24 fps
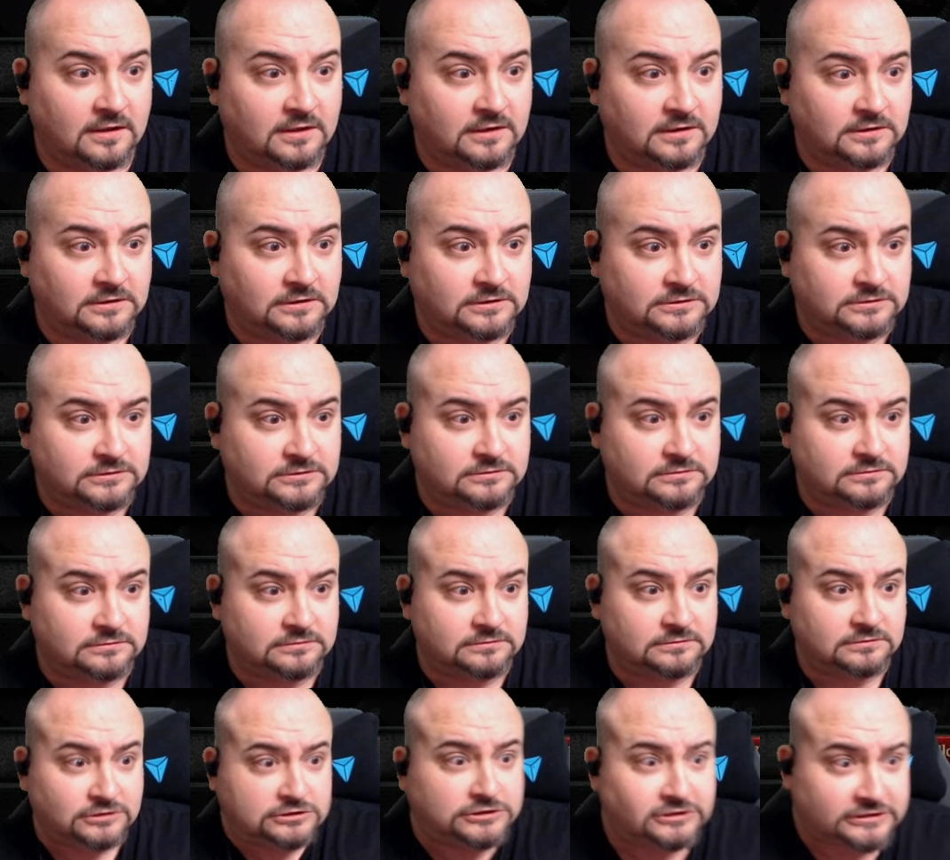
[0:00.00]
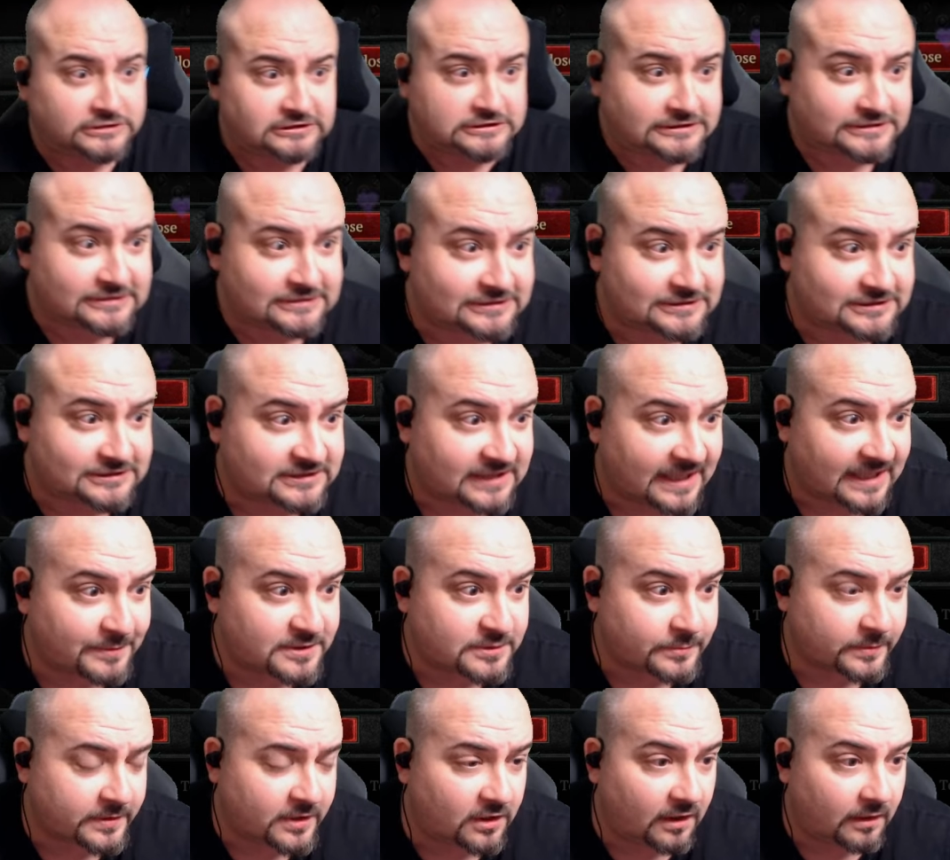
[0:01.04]
Yes! How much
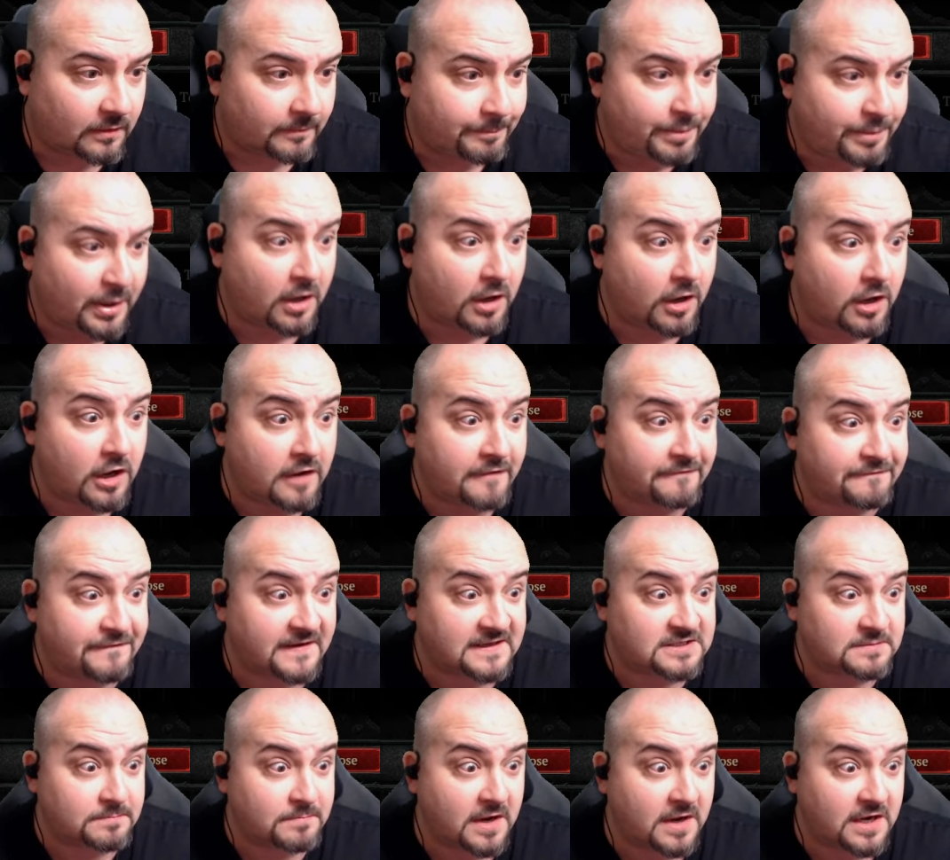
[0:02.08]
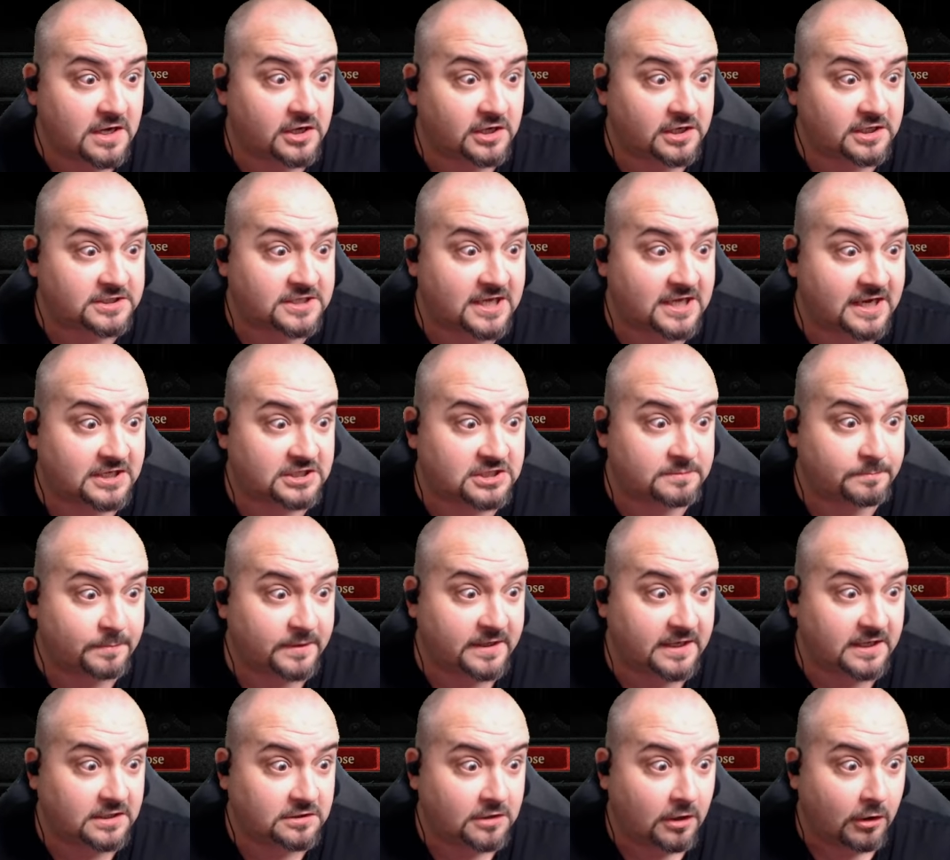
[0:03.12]
we got? Perfect minion attack
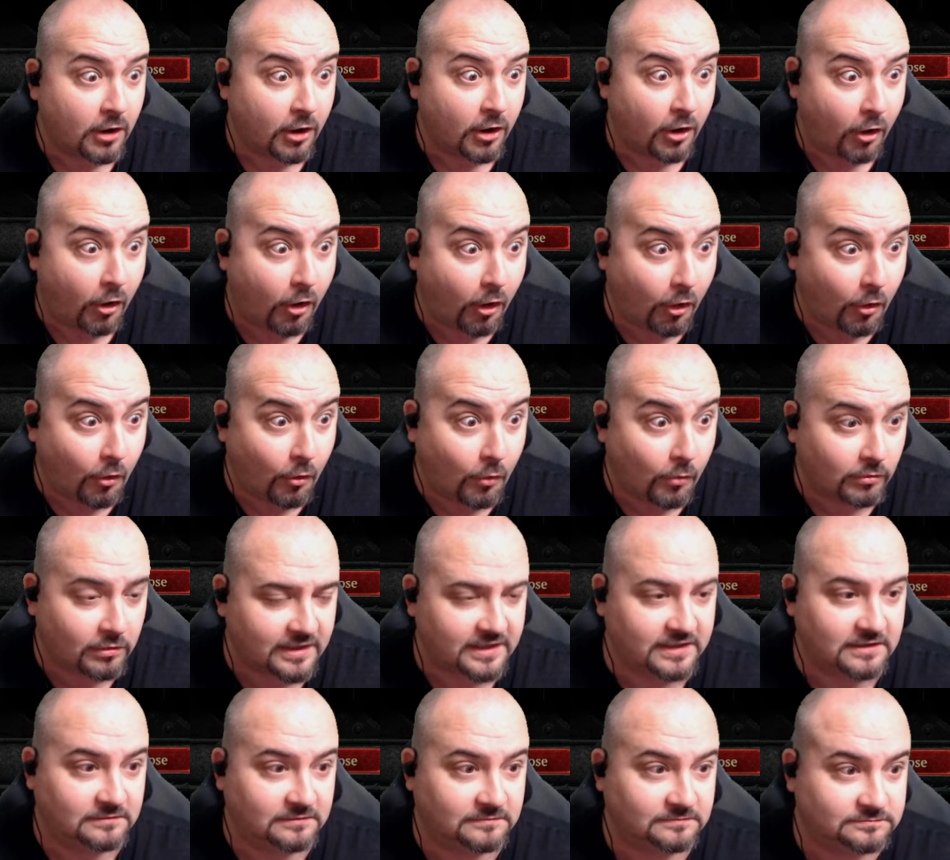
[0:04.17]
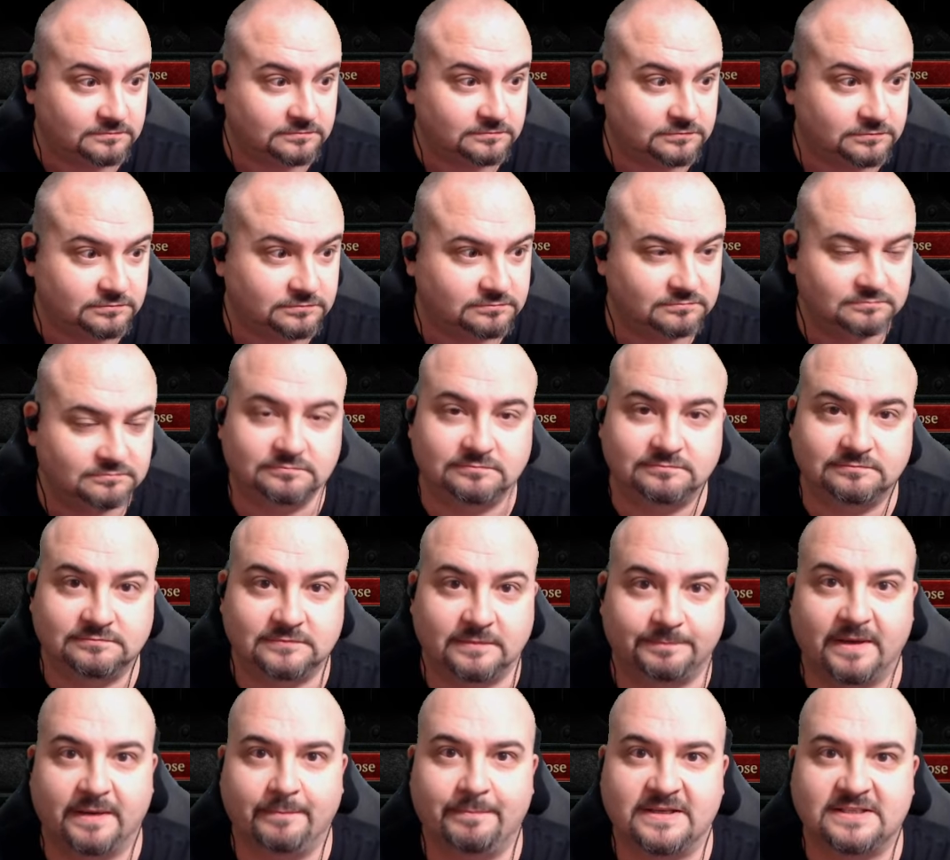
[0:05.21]
speed. Holy!
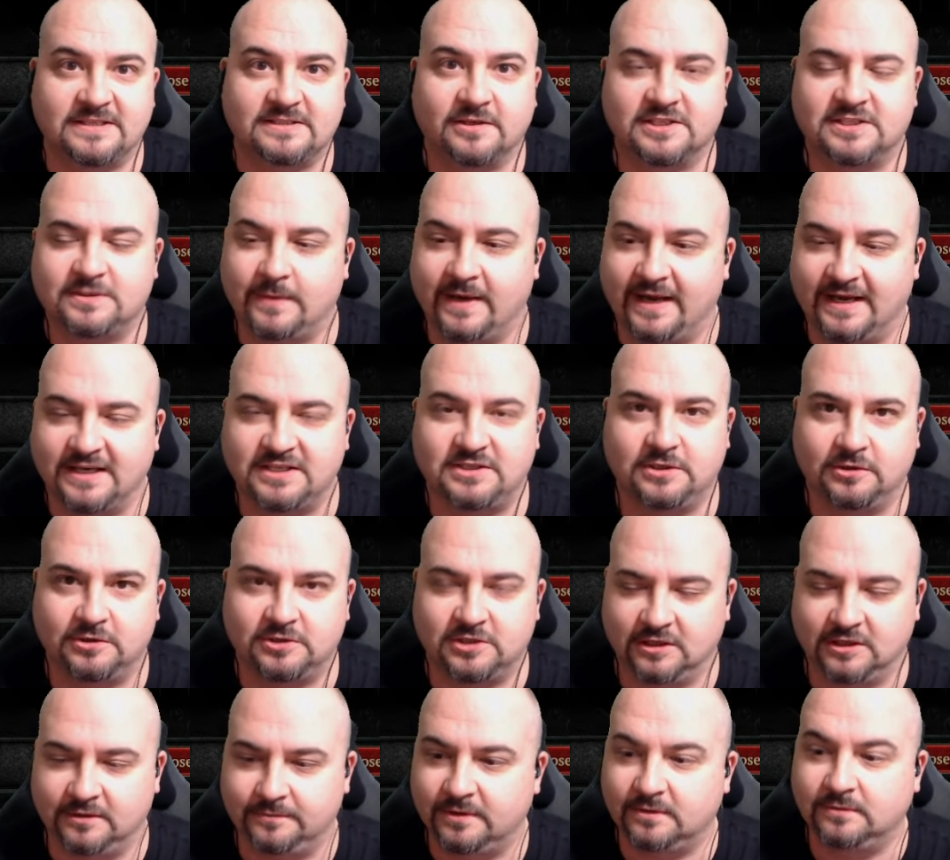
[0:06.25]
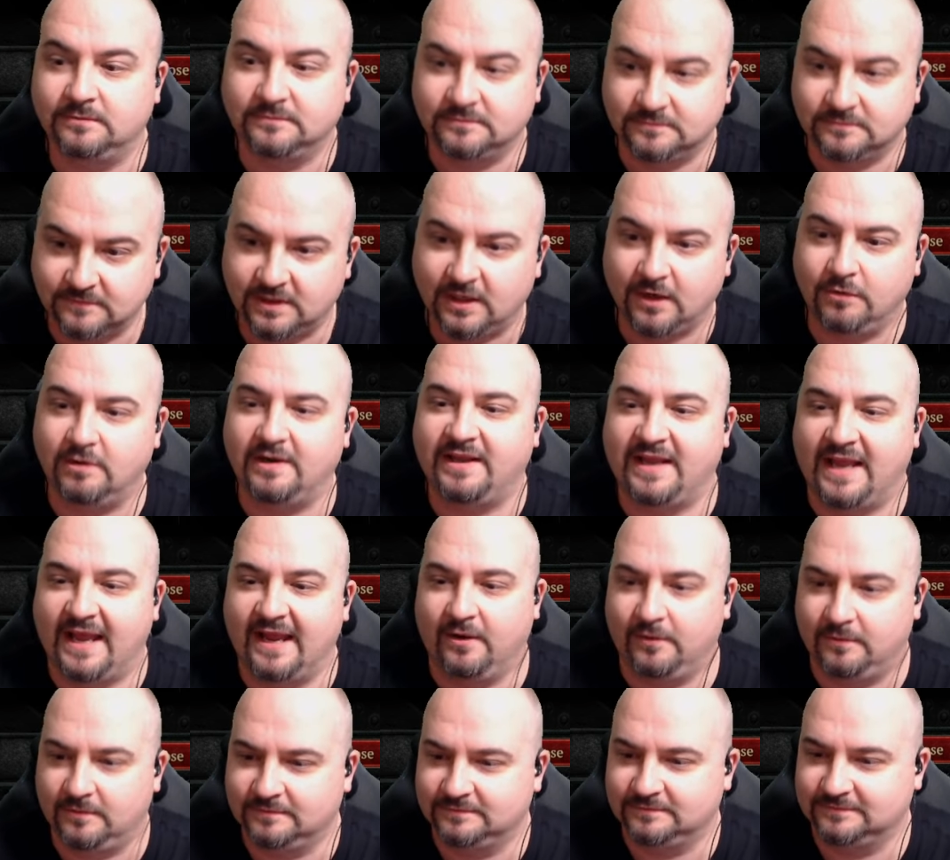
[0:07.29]
But let's not swear. It's YouTube. Holy hell!